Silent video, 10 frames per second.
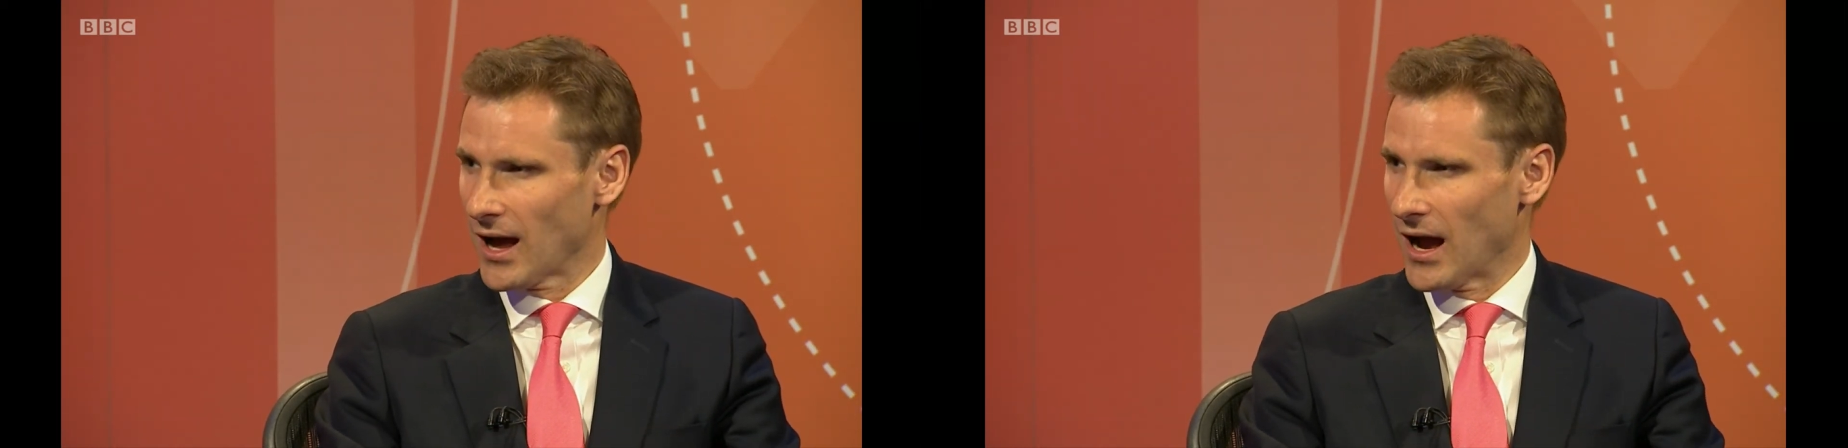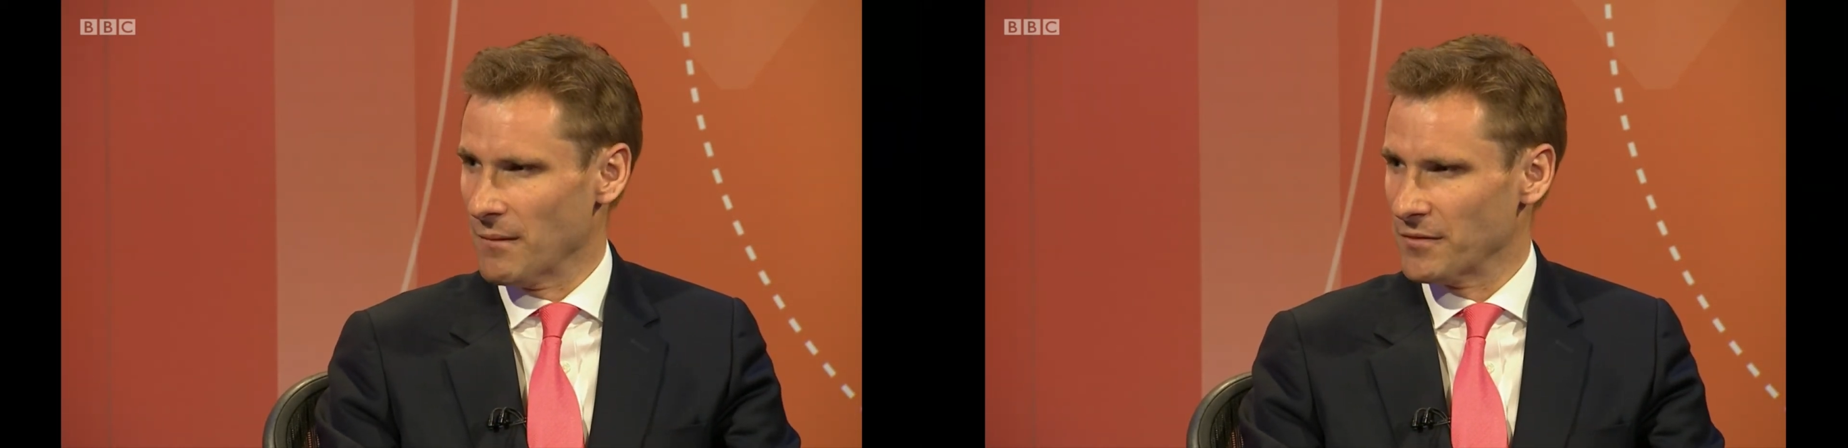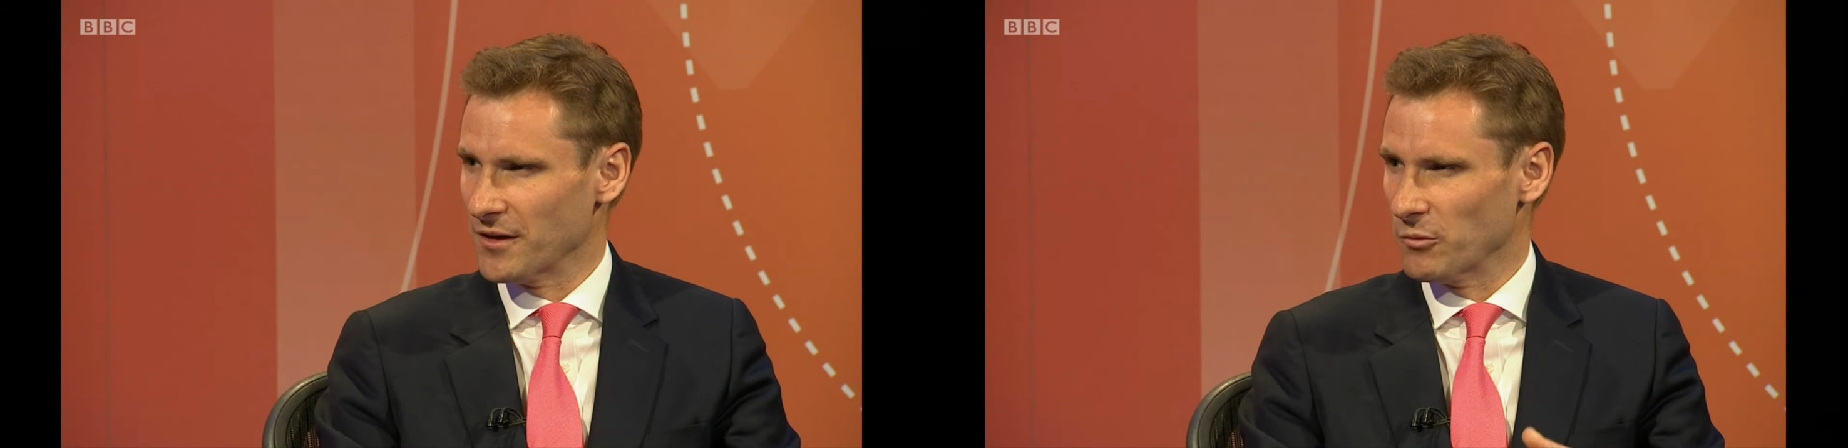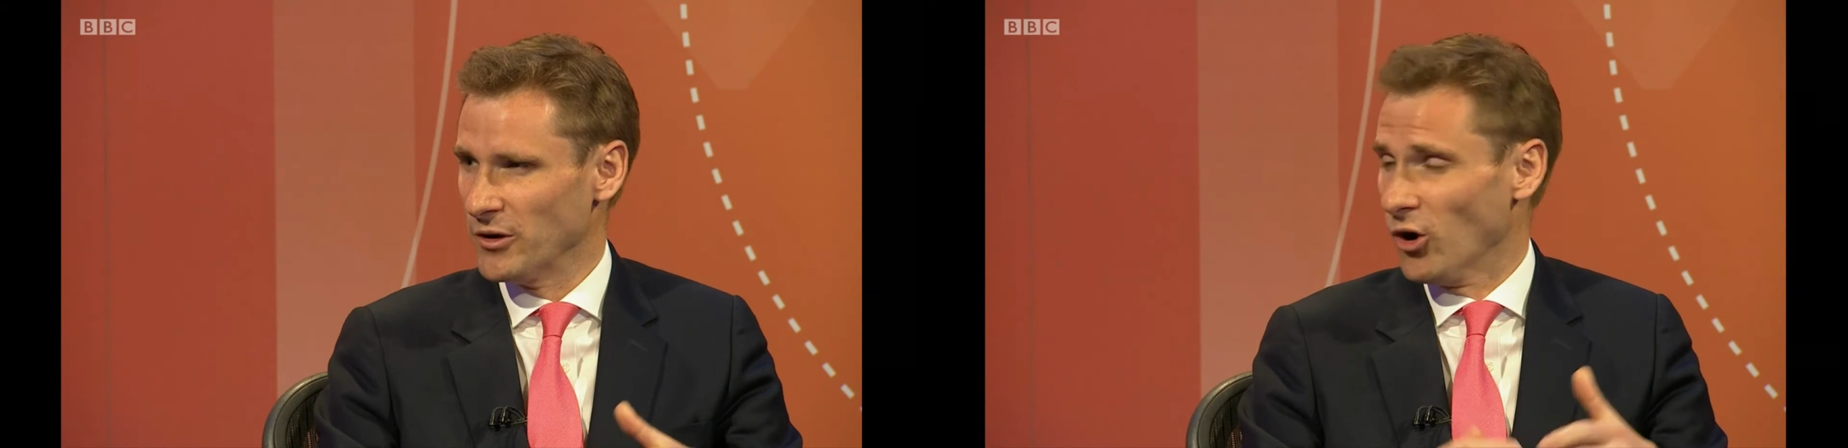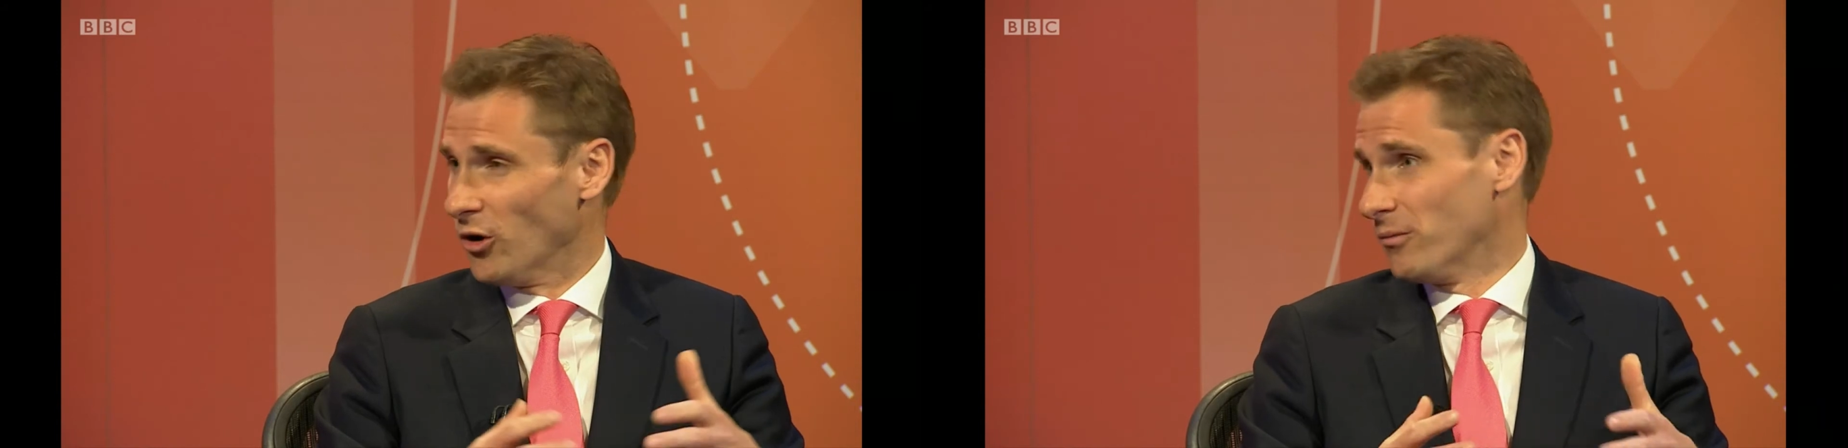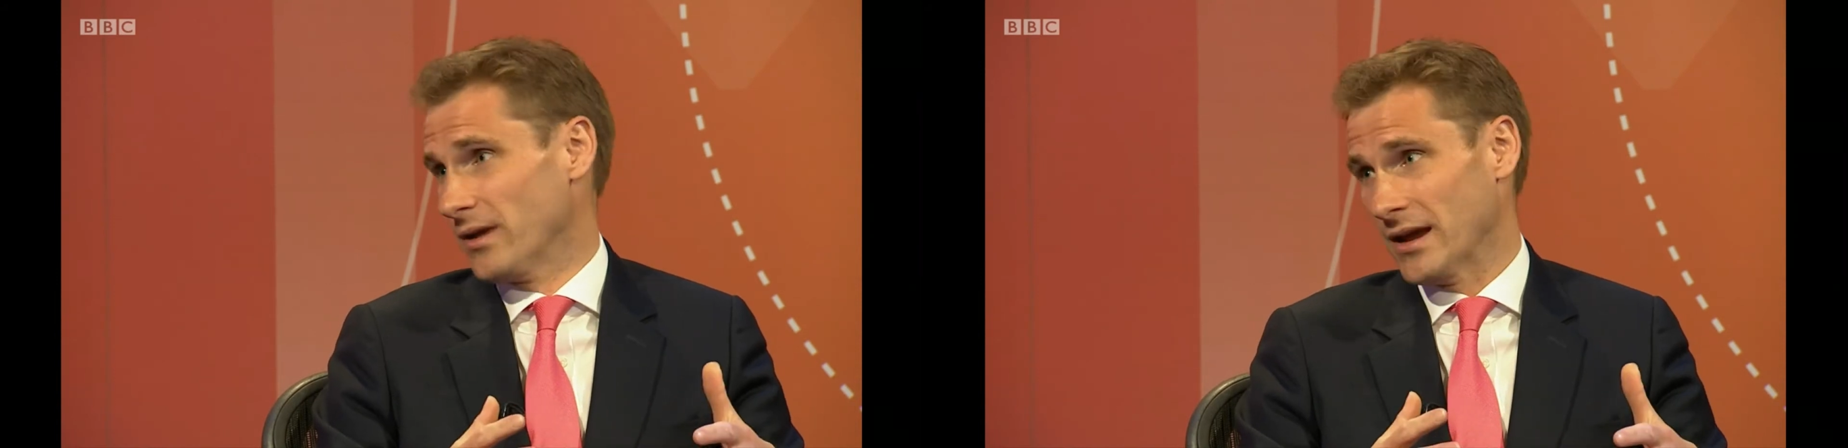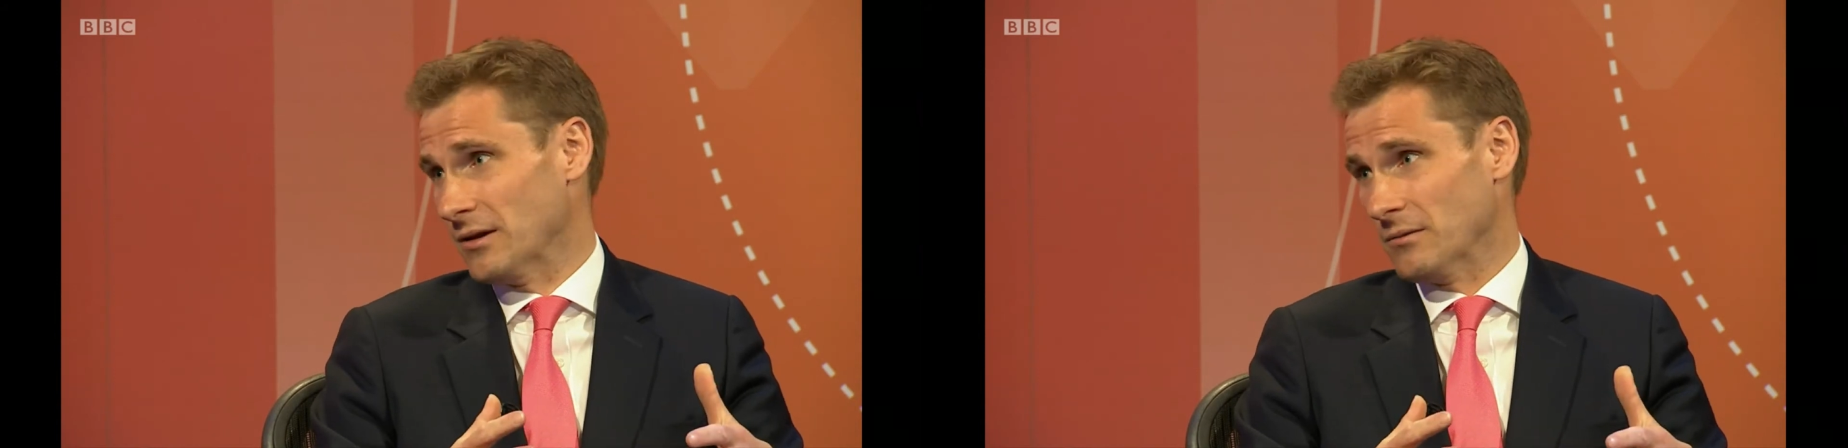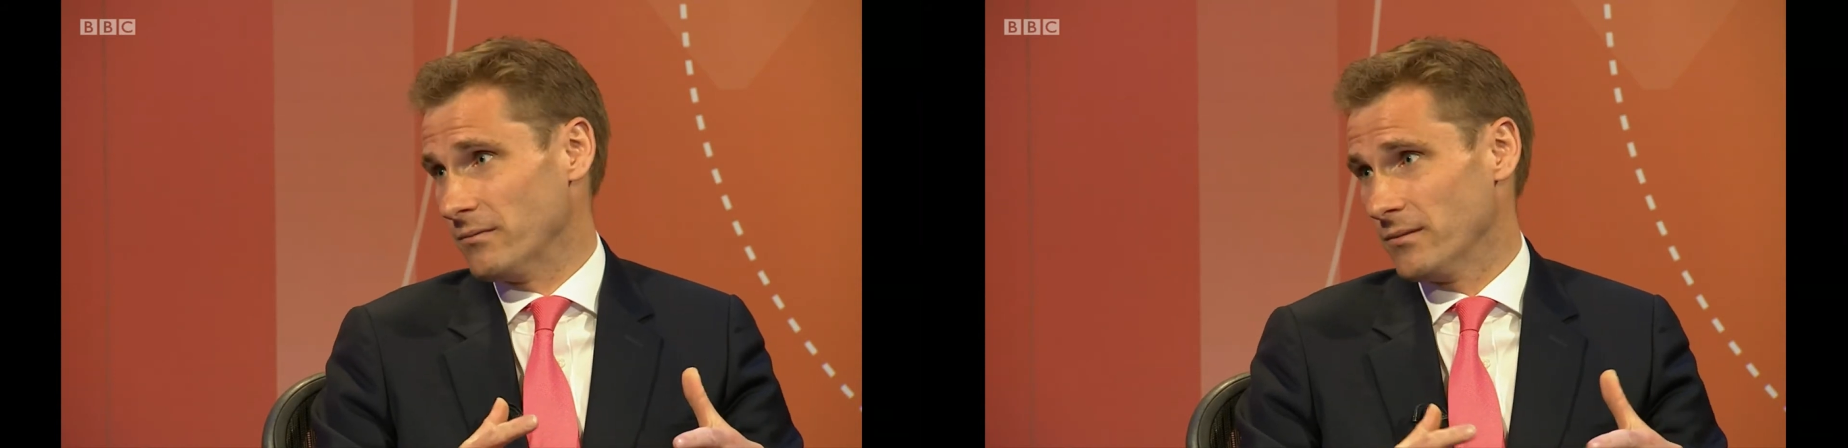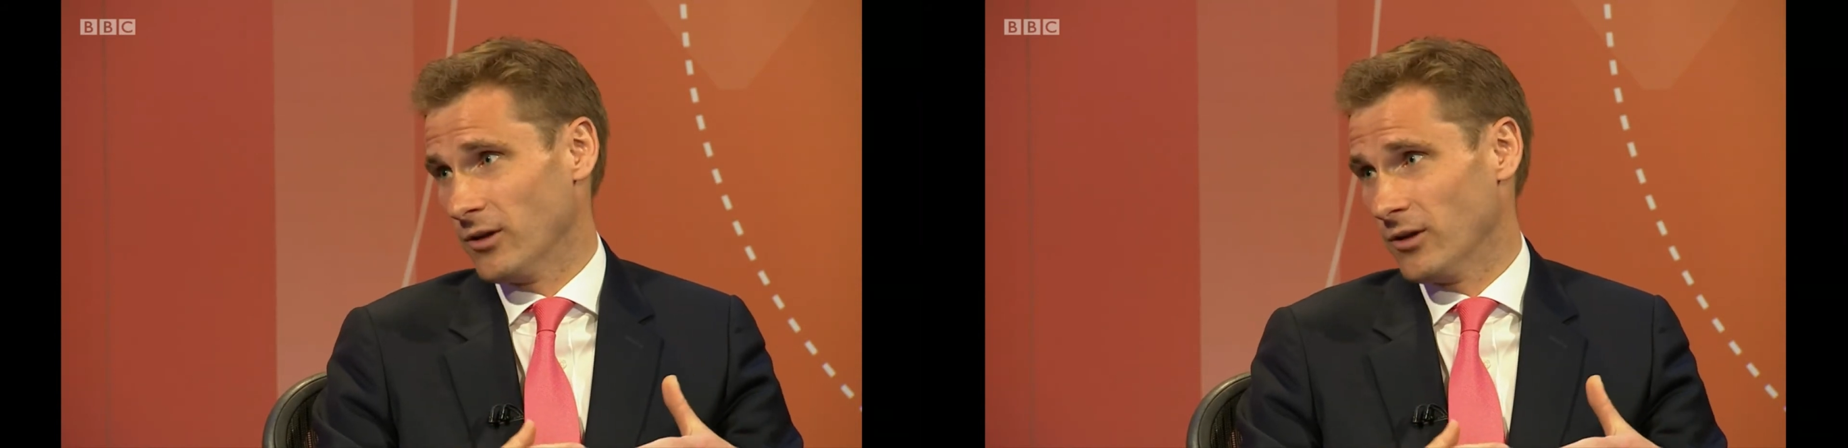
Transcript: um, that we're not in